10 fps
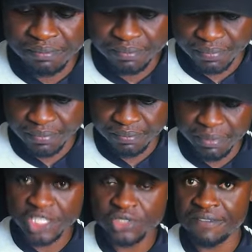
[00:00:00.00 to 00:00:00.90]

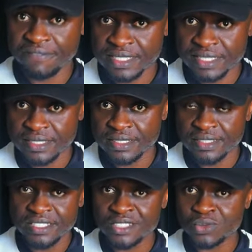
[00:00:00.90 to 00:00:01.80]
ministry emphasis, this
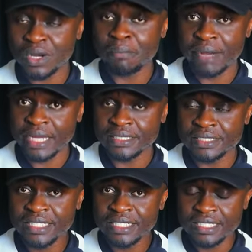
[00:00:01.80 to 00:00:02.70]
is one man
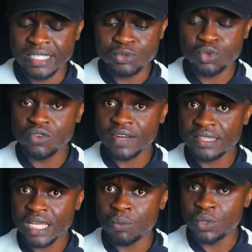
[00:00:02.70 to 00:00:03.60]
that over
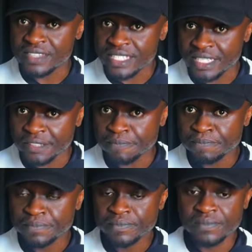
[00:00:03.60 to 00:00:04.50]
time we've seen
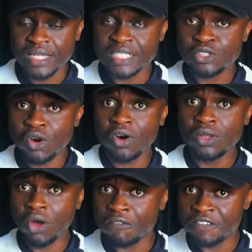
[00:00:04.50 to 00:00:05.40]
that all
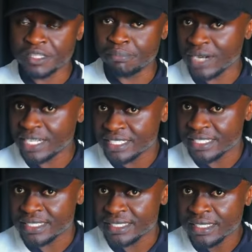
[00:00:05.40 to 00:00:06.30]
of his
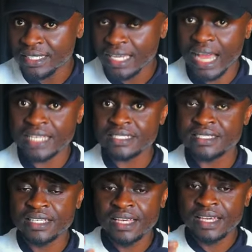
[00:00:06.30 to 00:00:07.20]
branches has
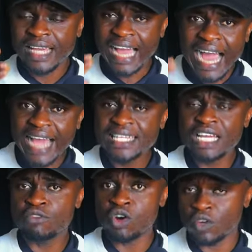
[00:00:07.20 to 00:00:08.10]
high
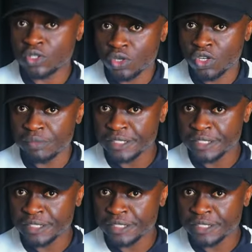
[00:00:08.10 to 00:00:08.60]
level of autonomy.